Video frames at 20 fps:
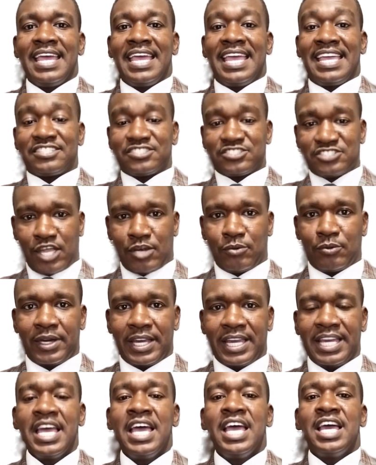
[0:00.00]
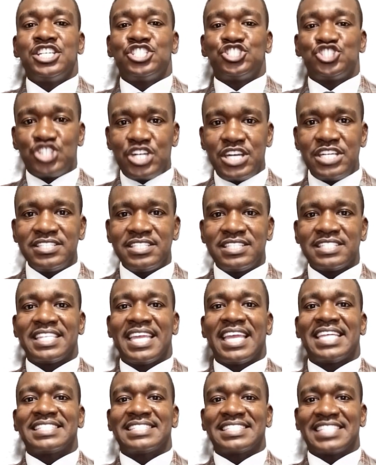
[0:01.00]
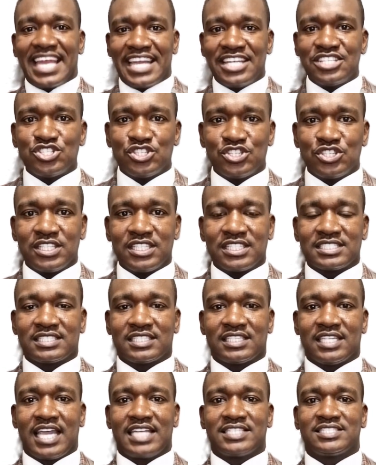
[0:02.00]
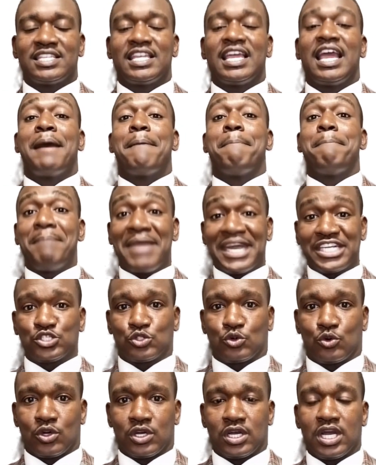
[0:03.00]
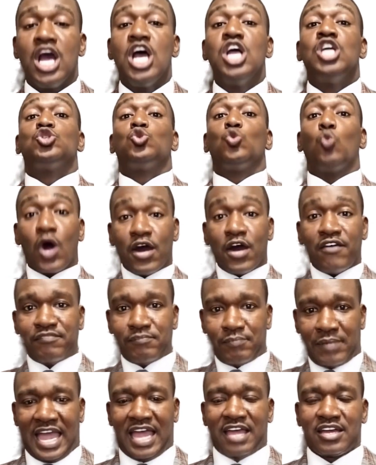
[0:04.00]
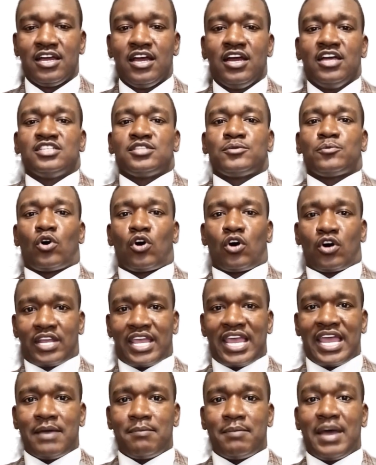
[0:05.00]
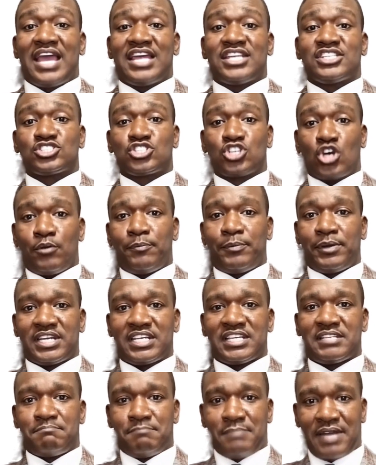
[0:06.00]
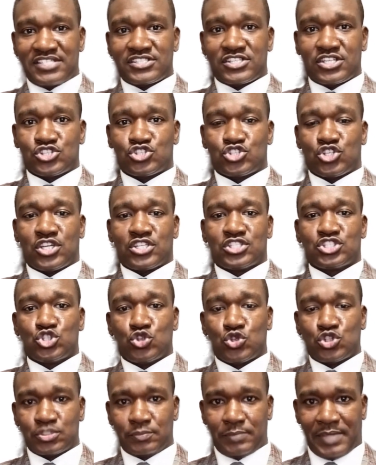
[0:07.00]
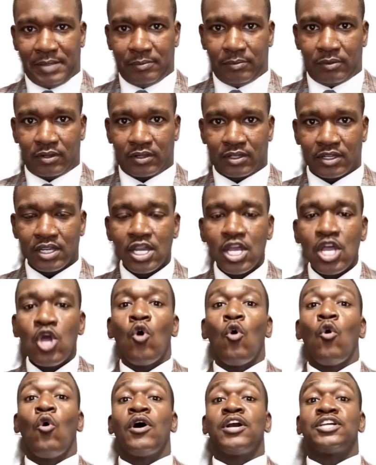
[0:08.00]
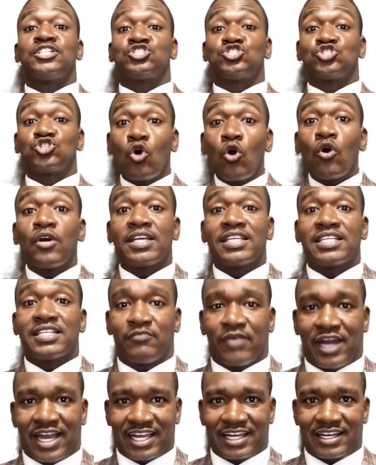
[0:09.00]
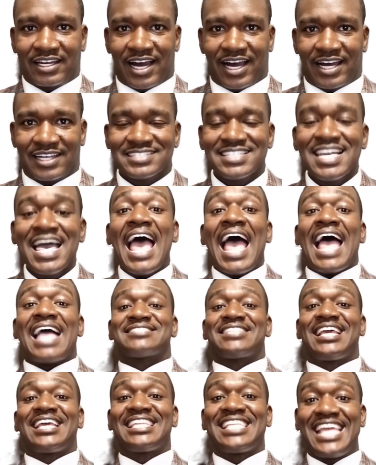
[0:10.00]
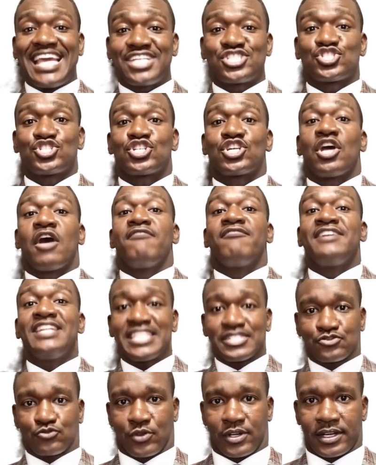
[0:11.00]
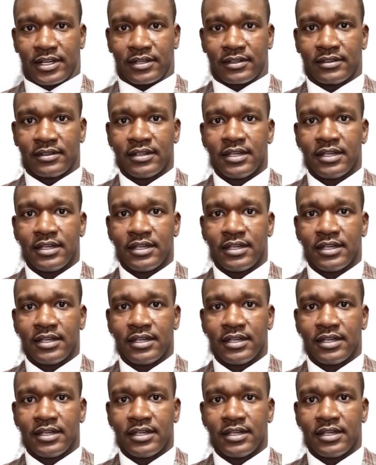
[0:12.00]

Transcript: In summary, Jesus intentionally selected and mentored 12 men to proclaim and interpret his message to the Jewish people, who are historically recognized as the nation of Israel.